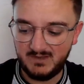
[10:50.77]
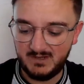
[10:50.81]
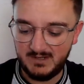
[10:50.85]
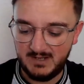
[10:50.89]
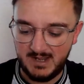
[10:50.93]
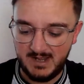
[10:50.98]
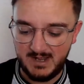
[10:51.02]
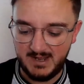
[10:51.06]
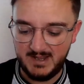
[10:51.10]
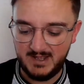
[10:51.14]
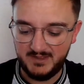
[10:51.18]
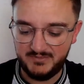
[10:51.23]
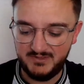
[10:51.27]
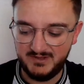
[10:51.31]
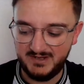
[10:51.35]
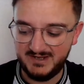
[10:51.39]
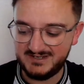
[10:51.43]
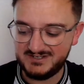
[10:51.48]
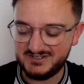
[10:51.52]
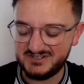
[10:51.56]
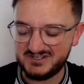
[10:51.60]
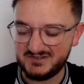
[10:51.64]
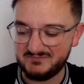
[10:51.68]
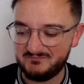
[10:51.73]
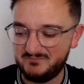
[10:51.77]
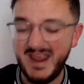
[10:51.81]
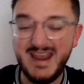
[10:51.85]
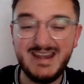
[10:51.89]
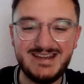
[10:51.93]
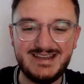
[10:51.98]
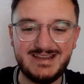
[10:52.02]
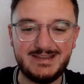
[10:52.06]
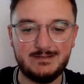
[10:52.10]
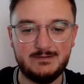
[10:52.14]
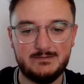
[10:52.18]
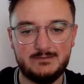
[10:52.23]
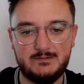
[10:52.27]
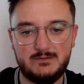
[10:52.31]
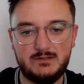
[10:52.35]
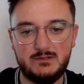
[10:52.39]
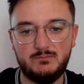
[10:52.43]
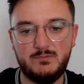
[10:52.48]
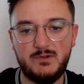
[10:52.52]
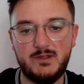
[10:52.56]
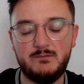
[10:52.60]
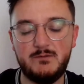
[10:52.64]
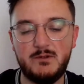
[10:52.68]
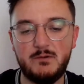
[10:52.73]
I think it's just a pity
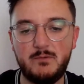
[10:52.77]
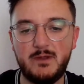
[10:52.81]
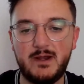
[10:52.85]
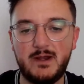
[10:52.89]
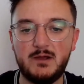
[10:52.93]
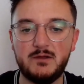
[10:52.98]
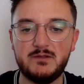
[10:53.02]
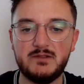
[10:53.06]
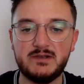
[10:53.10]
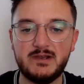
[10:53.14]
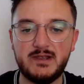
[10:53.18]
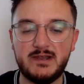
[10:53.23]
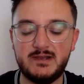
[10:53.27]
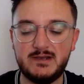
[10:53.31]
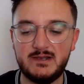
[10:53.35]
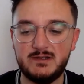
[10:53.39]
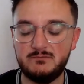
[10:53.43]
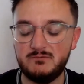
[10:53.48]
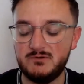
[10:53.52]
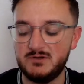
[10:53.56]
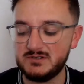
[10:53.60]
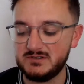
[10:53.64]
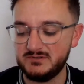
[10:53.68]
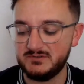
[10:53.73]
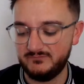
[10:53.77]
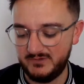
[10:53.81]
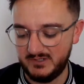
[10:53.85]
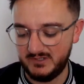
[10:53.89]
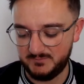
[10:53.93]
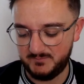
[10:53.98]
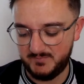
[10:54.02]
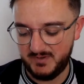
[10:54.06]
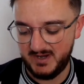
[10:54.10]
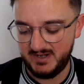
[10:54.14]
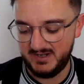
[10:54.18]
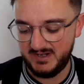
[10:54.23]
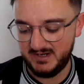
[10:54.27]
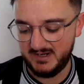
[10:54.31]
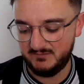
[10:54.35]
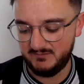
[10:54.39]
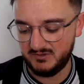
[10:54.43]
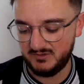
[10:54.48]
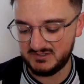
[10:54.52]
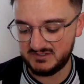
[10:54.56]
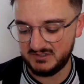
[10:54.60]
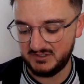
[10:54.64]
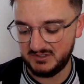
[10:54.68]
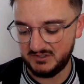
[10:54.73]
the way we went out the night. It was a real pity. It
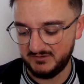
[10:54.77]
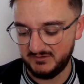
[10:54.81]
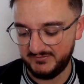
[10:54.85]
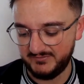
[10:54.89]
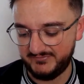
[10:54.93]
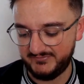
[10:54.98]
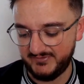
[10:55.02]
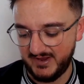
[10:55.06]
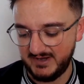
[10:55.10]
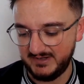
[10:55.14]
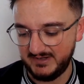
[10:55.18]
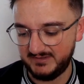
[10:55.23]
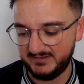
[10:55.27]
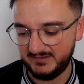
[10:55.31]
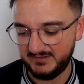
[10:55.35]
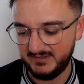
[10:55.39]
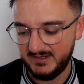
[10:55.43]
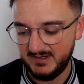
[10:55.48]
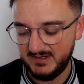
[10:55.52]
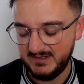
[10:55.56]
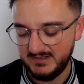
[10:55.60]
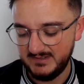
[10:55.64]
wasn't enough fight.